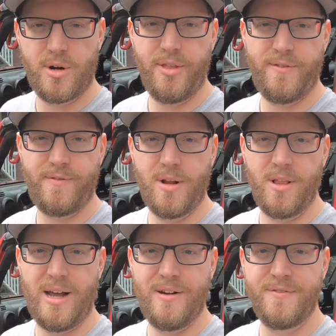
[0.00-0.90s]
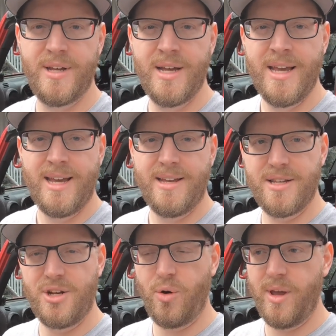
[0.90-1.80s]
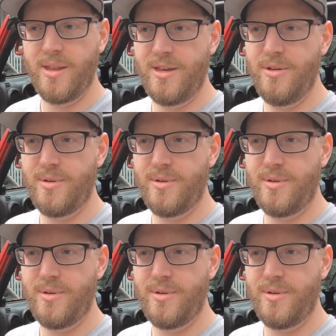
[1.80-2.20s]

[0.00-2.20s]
on the front left. It's annoying that you